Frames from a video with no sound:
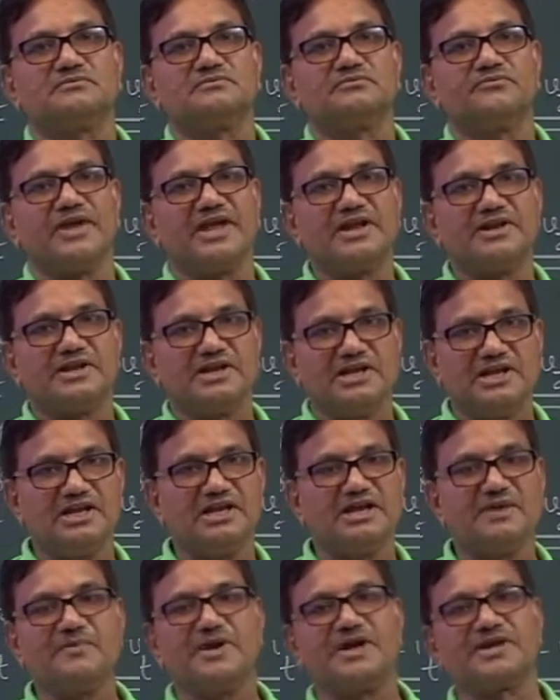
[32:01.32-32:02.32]
when
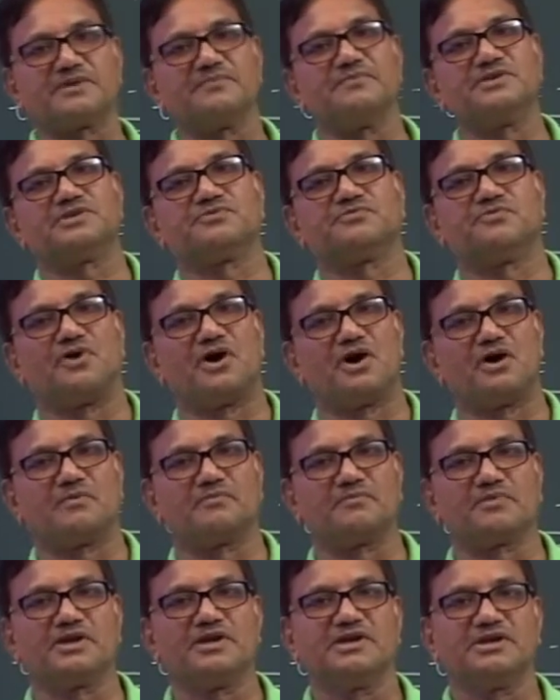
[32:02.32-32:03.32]
helium atom is
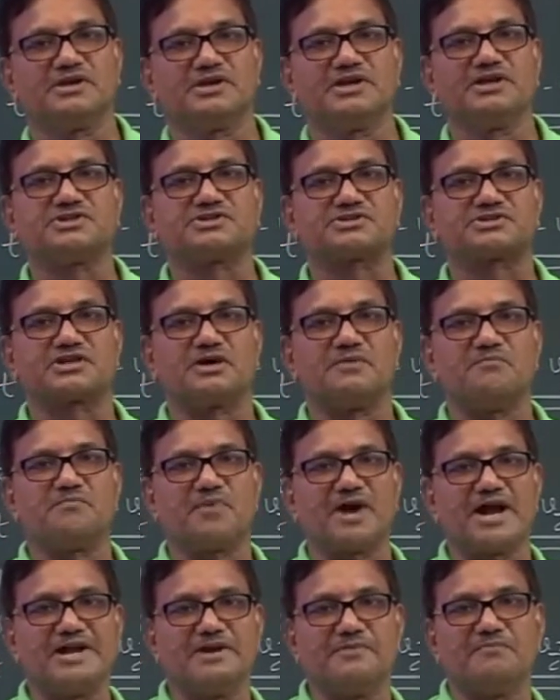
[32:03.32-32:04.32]
formed, its
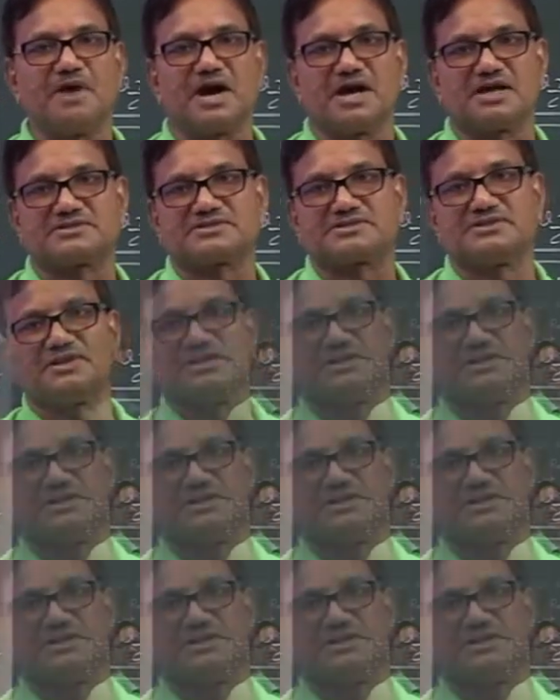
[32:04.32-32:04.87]
combined mass